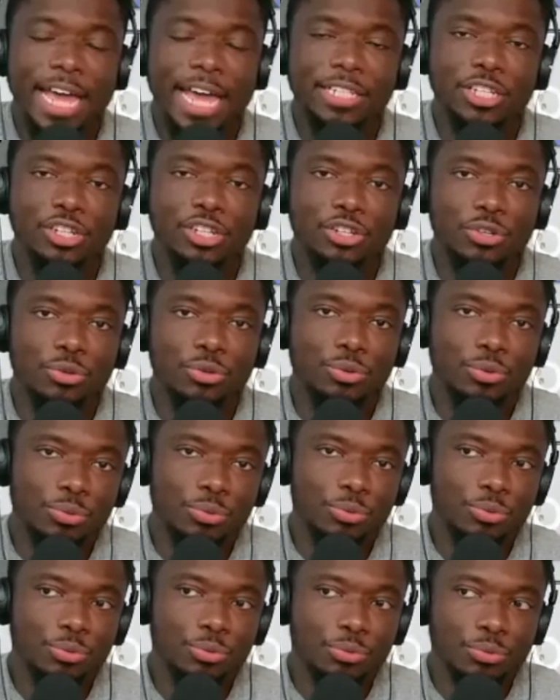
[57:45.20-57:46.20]
to do,
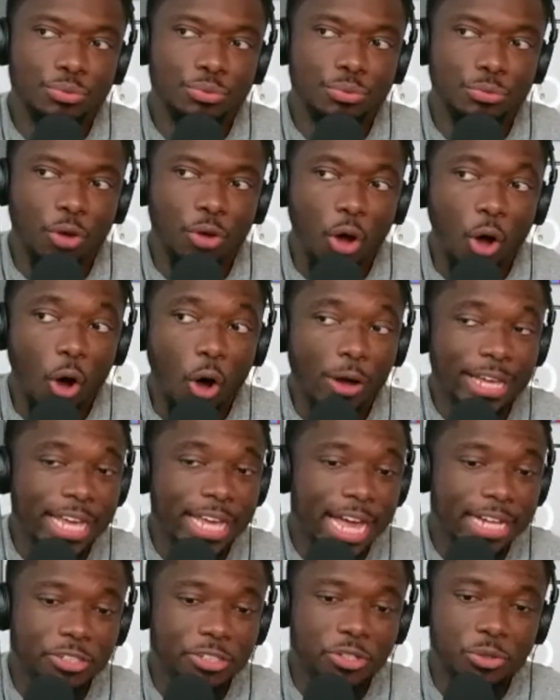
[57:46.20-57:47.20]
all he
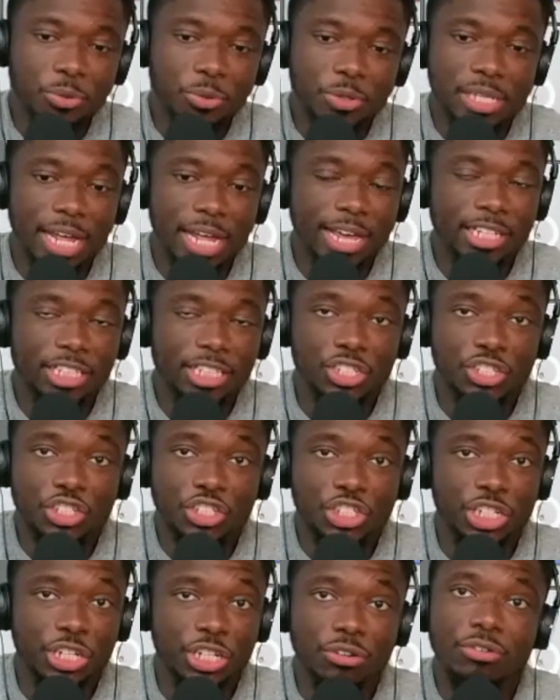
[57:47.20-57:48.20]
had to do was like just
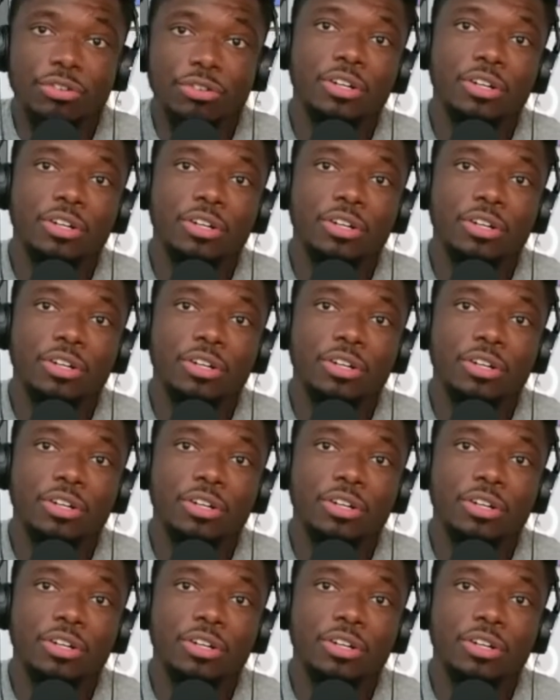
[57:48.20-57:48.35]
chill,